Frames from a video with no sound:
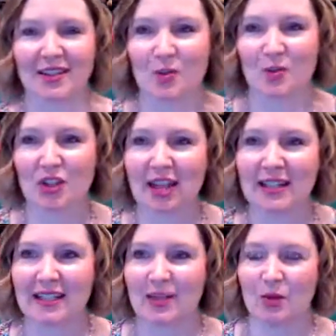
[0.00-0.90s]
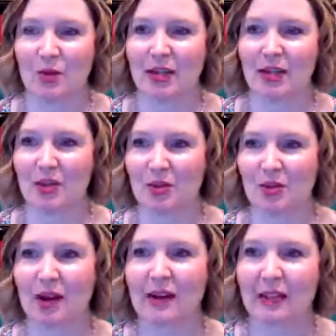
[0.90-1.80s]
So projecting is when
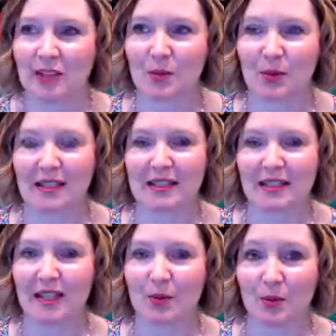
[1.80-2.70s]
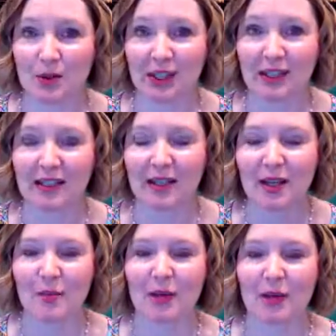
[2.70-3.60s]
you are experiencing an emotion,
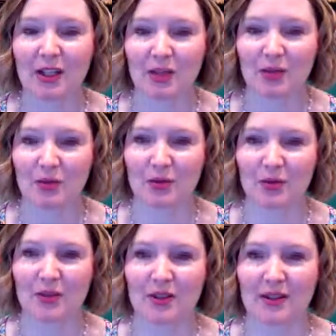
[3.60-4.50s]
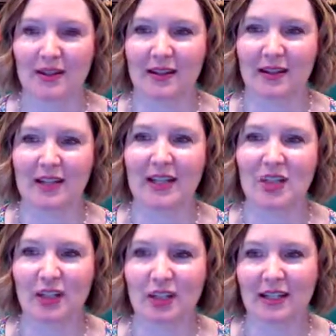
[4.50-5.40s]
but you
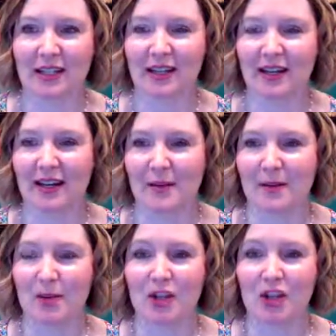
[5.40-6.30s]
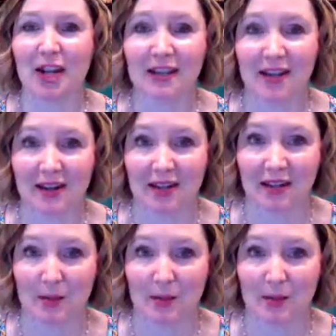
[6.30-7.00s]
essentially project that onto